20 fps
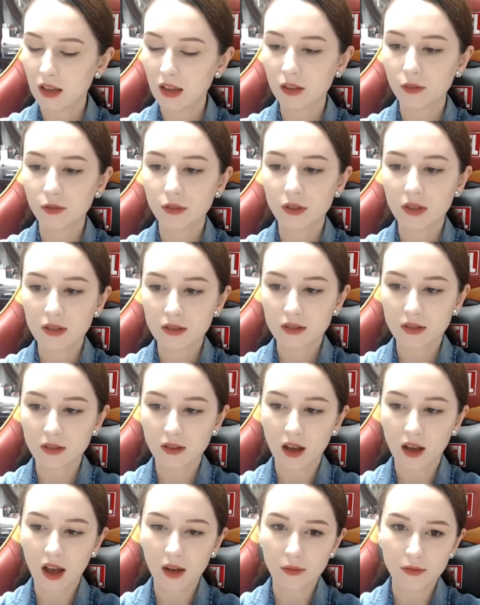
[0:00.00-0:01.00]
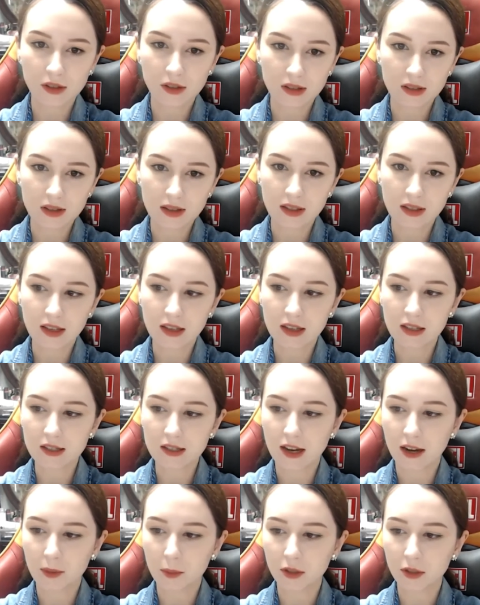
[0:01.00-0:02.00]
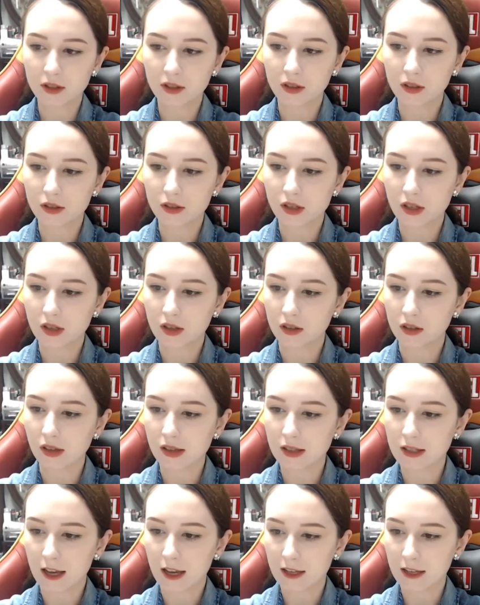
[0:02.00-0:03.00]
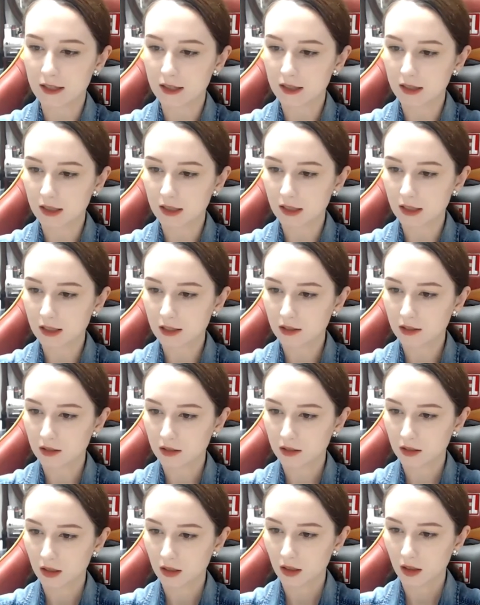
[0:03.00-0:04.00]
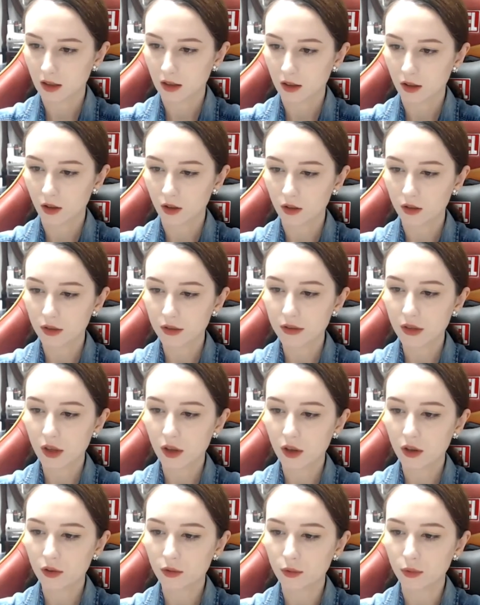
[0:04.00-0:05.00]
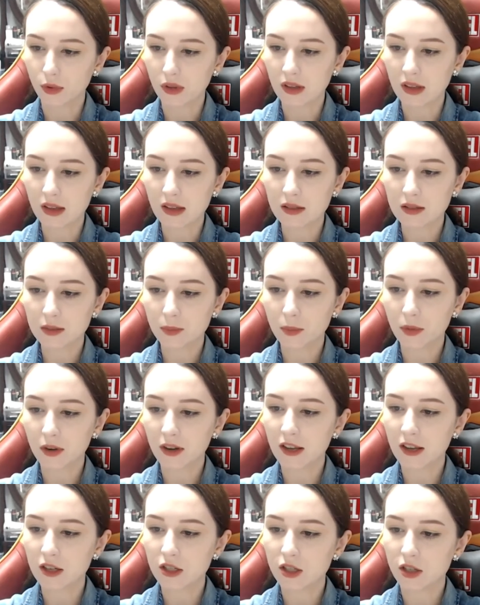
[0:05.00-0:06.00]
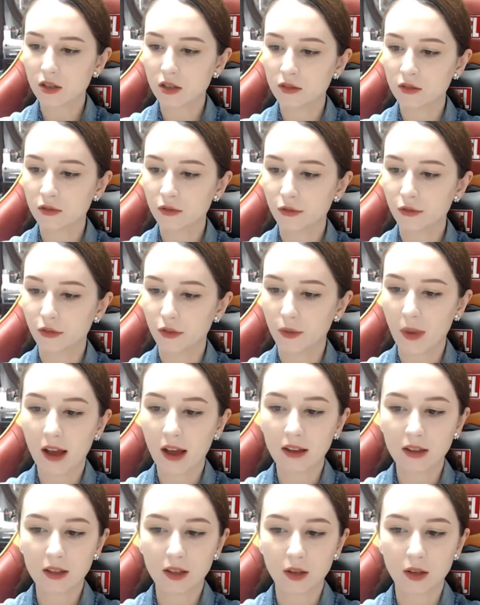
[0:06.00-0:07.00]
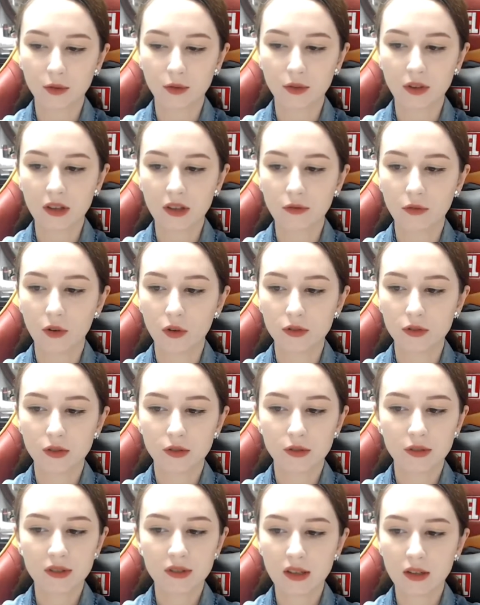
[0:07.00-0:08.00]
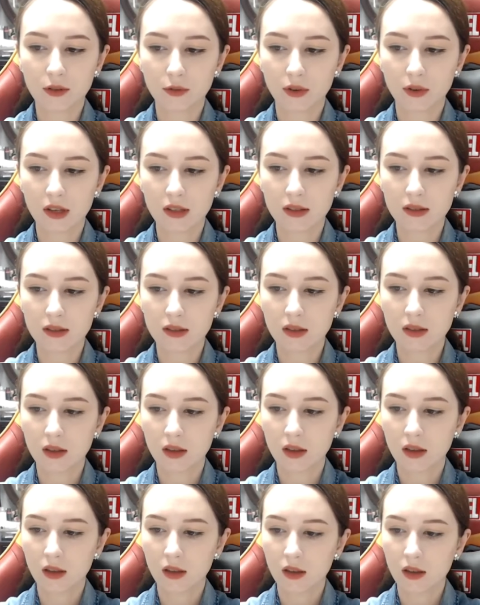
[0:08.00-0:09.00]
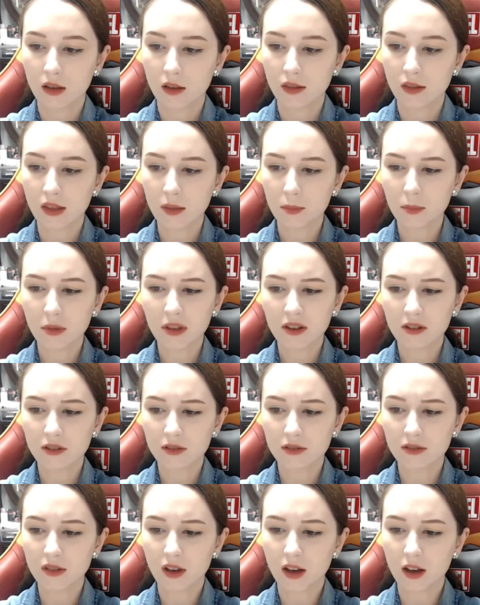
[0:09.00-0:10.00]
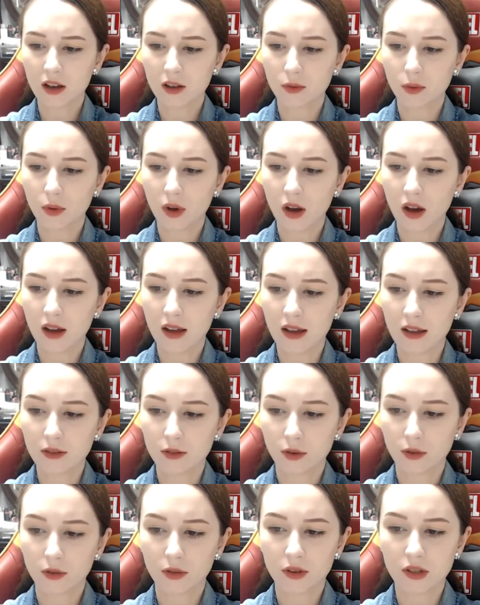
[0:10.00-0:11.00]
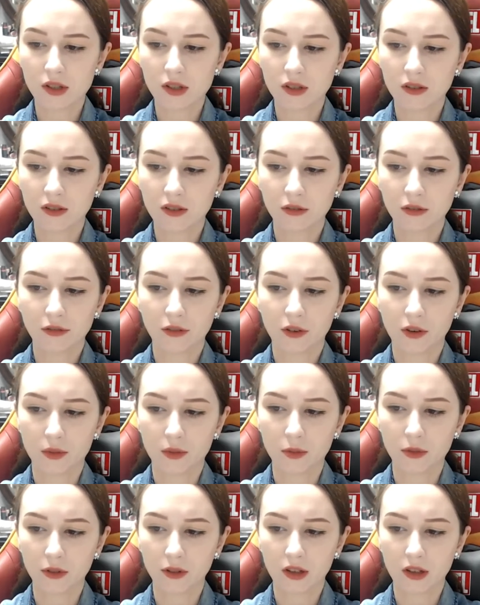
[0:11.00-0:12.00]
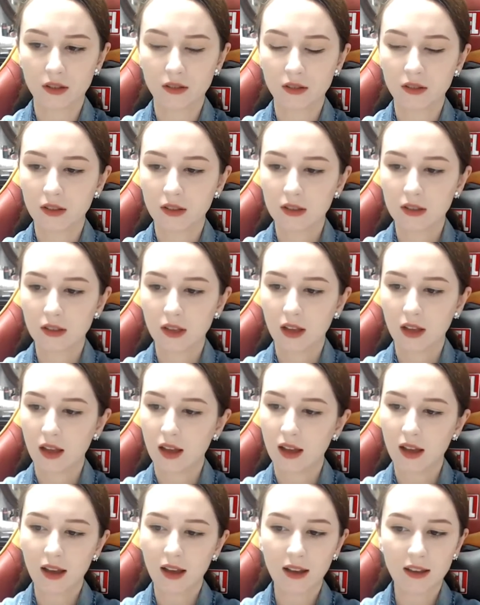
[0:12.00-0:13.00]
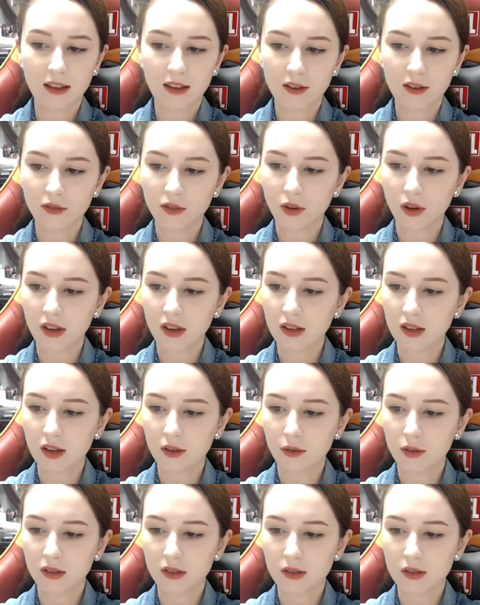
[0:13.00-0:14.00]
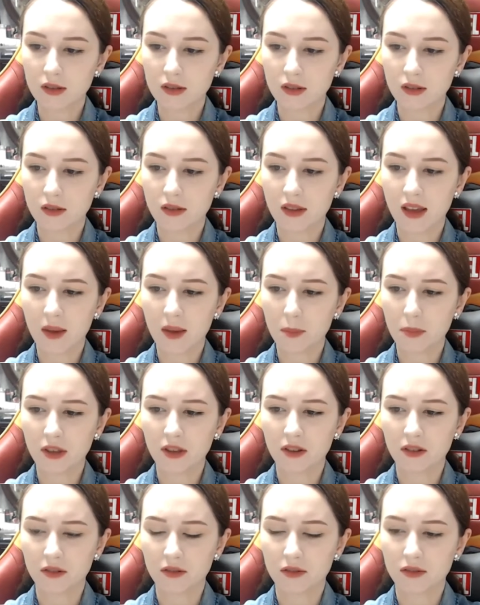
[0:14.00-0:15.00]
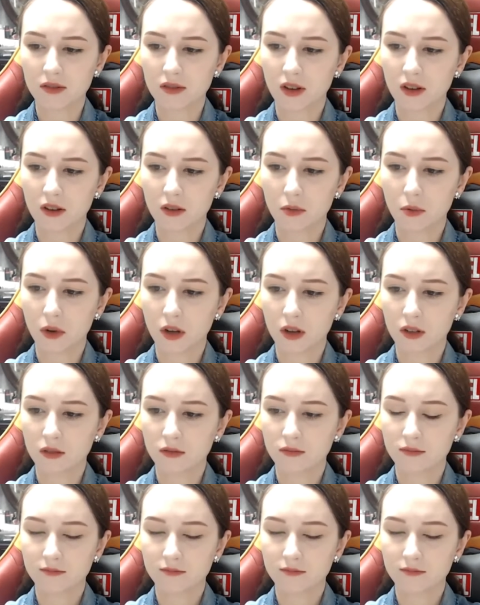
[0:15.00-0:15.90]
It was obviously dermatologically tested, also with inspiration from Hungary Water Secrets, Napier's Aqua and original formula. I have no idea what is the Napier's Aqua.